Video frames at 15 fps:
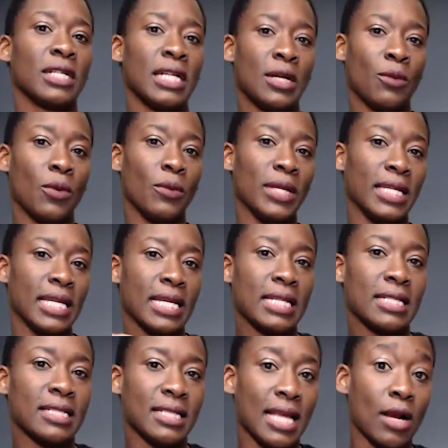when we get
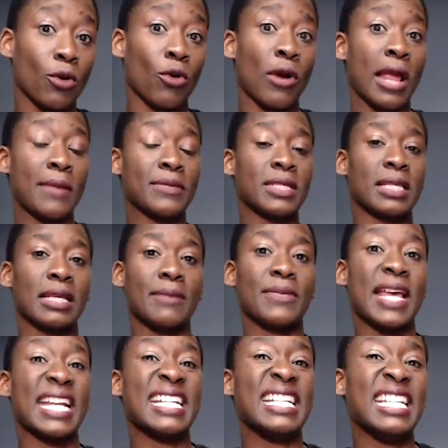into that REM sleep,
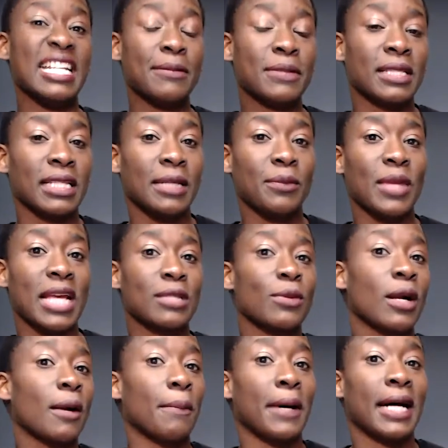that deep sleep, that's when
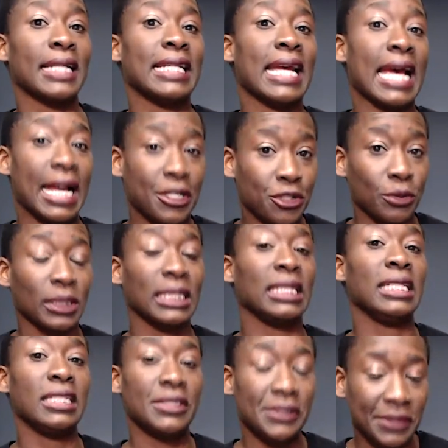our body actually
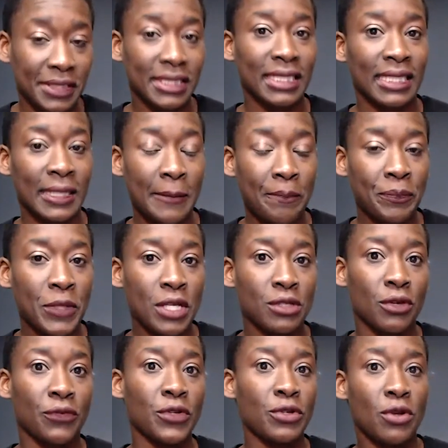heals.
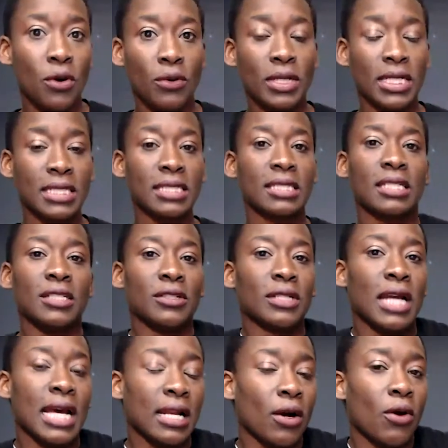So if you notice, you're
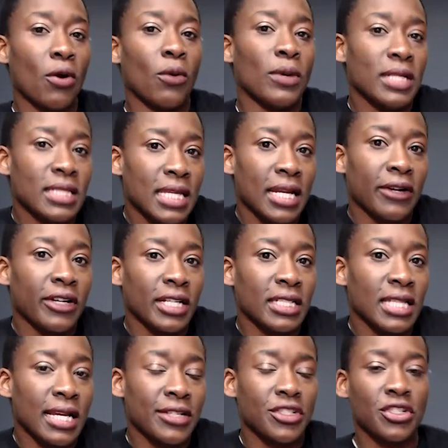kind of always carrying
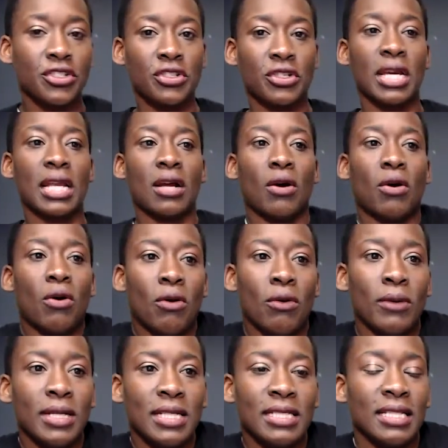tension. You're kind of
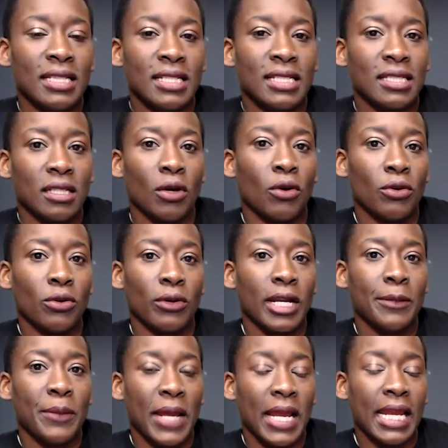always in this
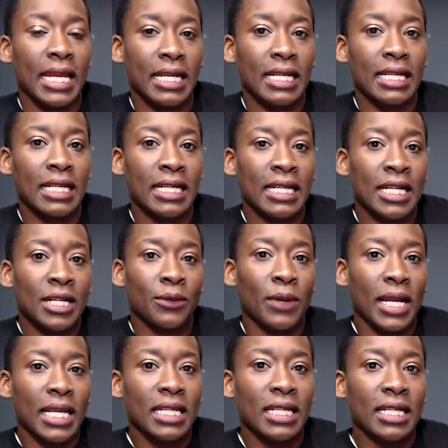low-grade pain,
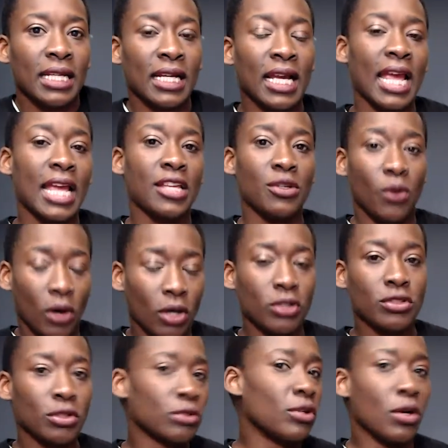right? And you
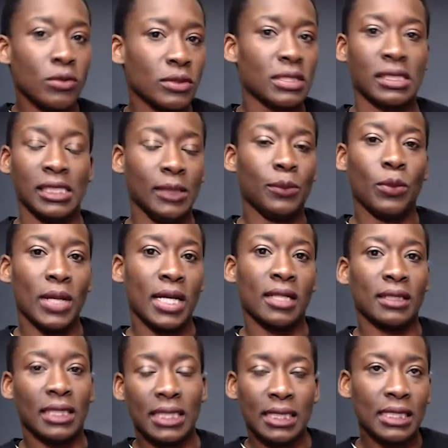also don't sleep well.
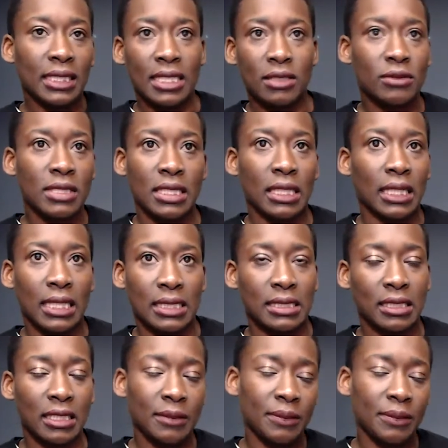I don't need a lot of sleep.